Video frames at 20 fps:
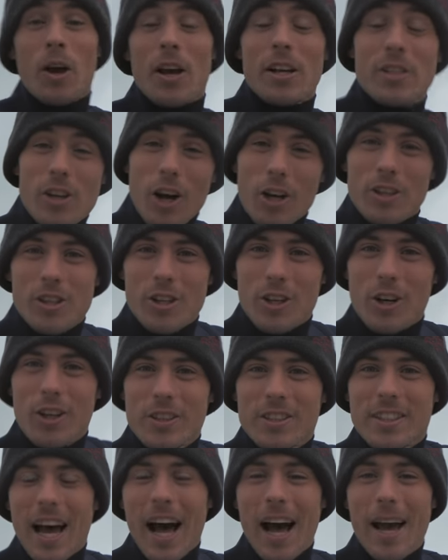It's also a
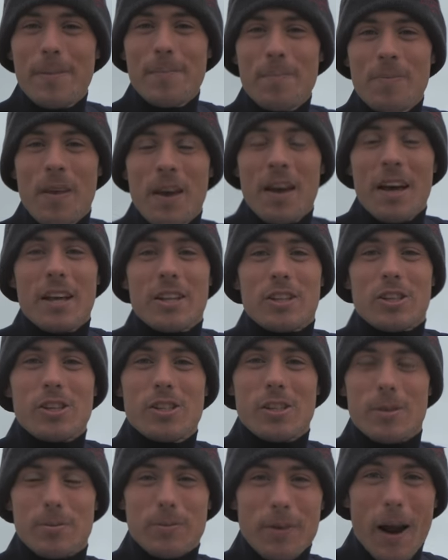good time to
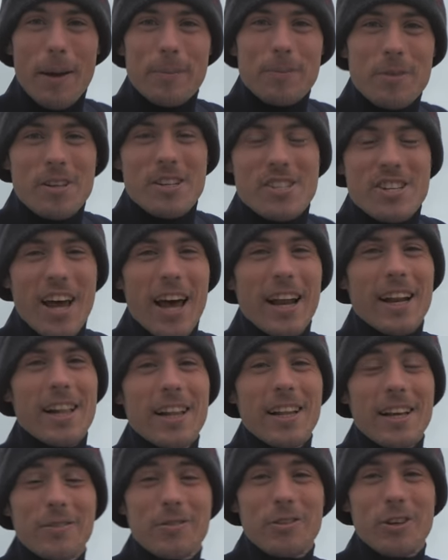subscribe to the
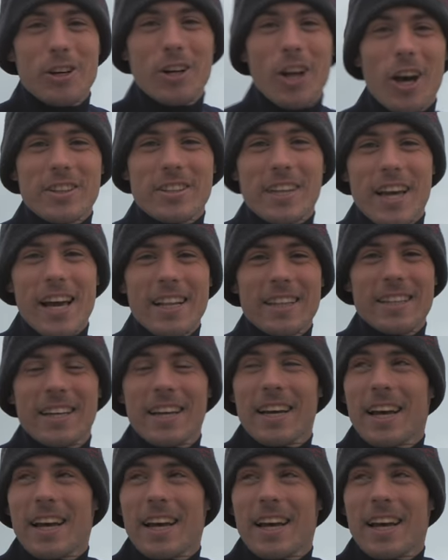channel if you're not yet,